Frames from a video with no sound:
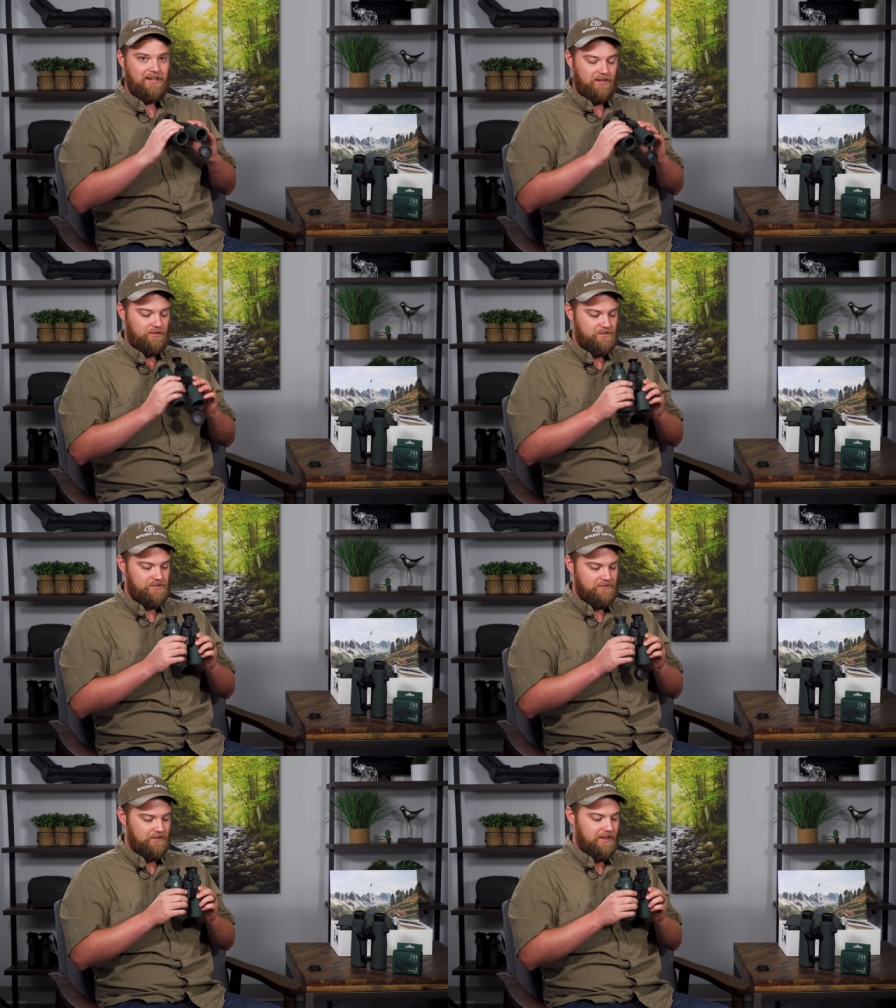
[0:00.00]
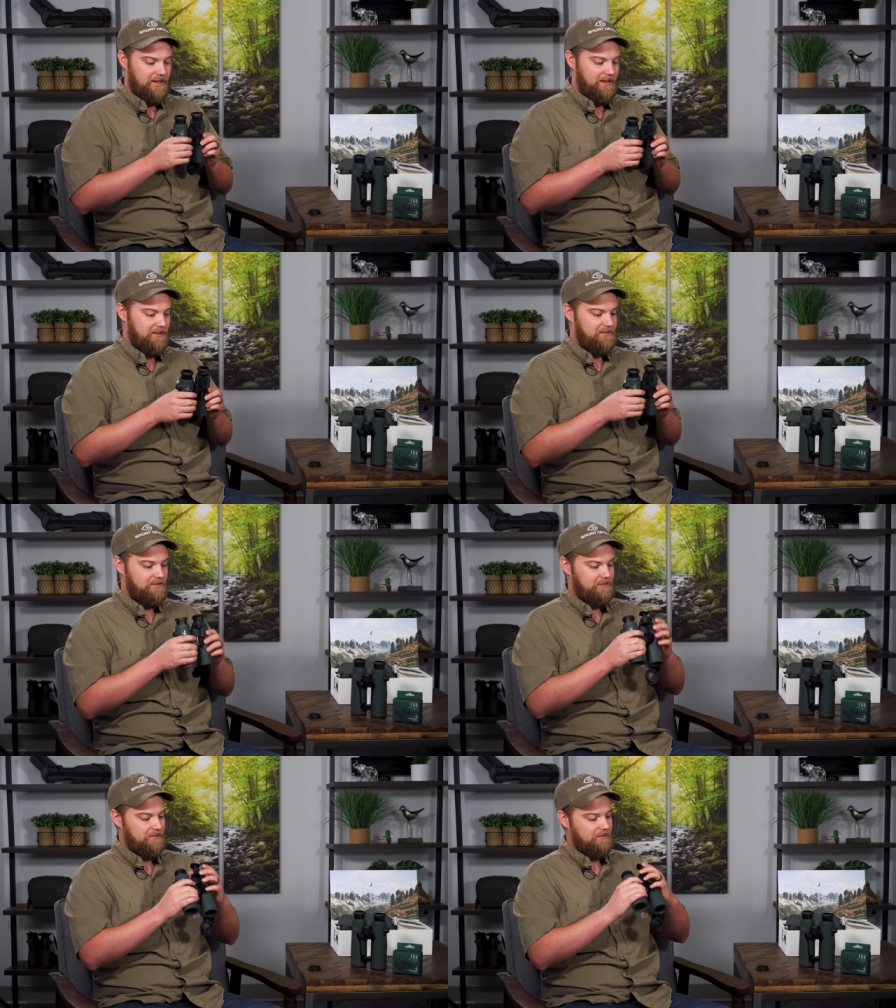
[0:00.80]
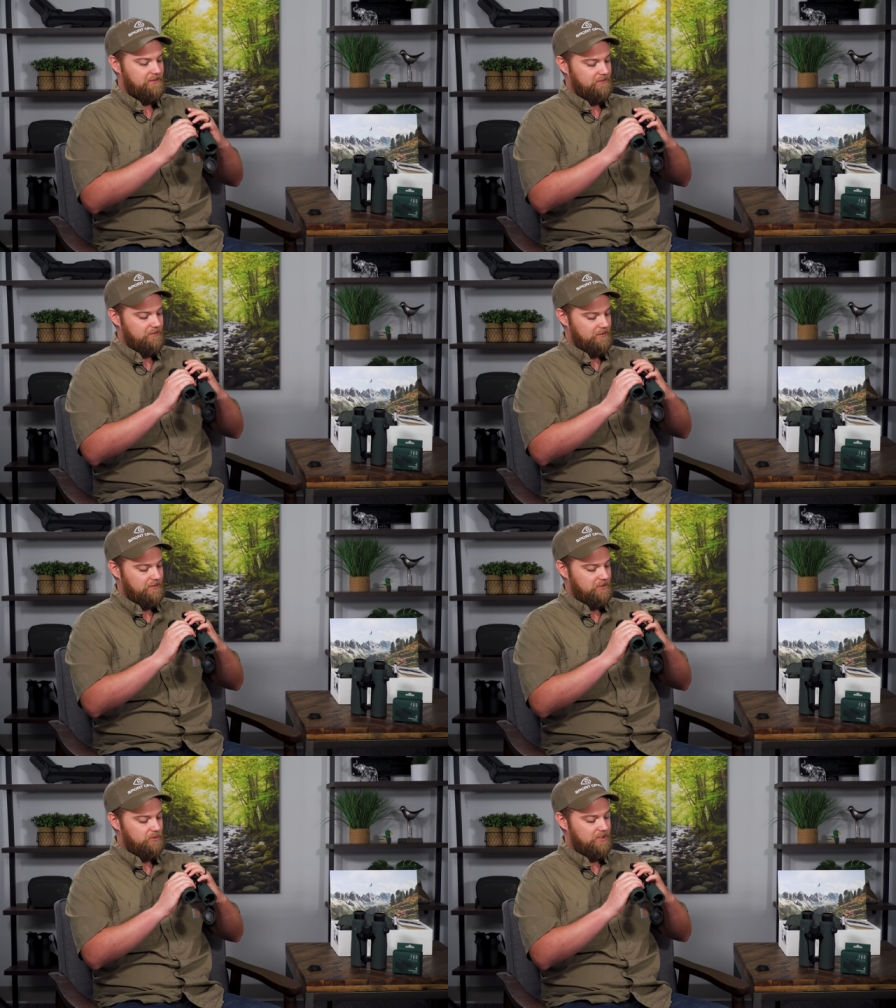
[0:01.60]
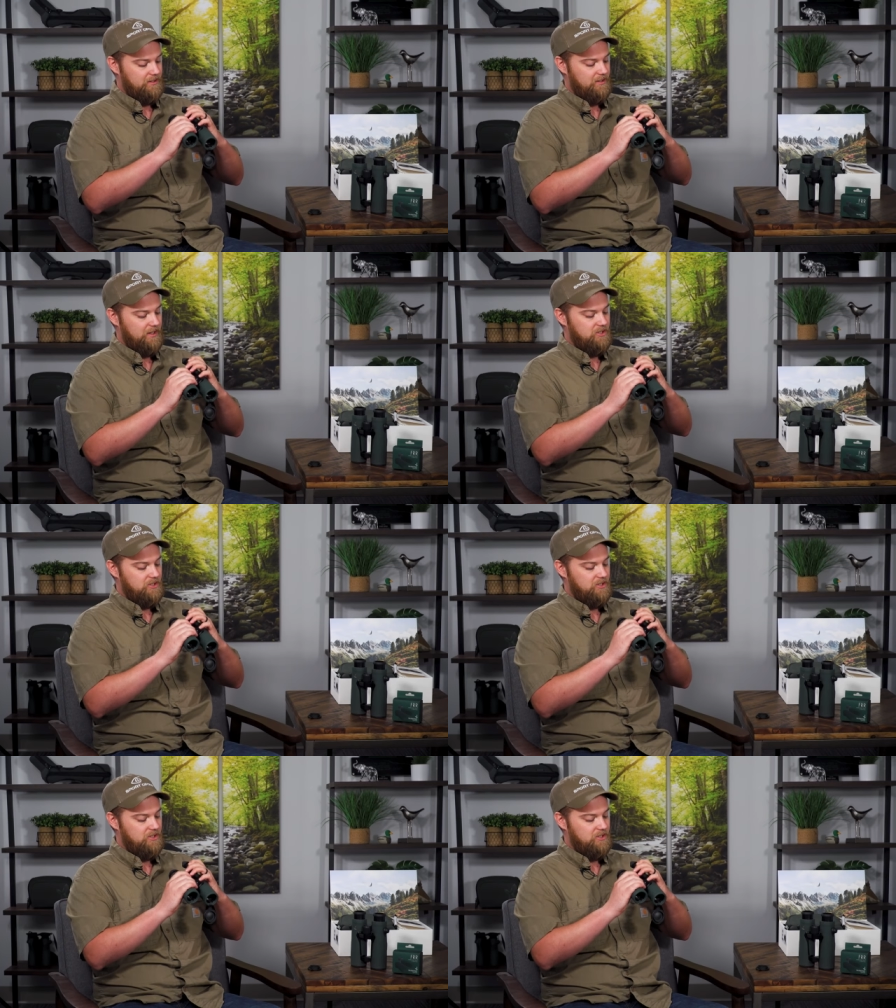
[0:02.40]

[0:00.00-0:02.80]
ELs, and you can